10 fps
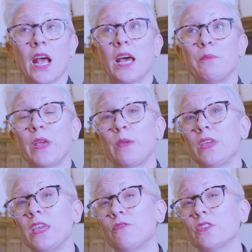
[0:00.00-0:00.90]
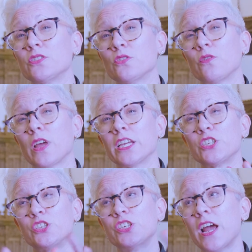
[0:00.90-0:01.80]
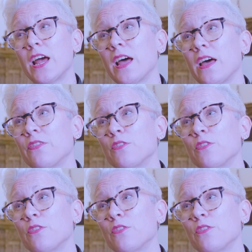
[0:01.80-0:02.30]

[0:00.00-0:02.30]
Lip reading: and maybe even sort of like share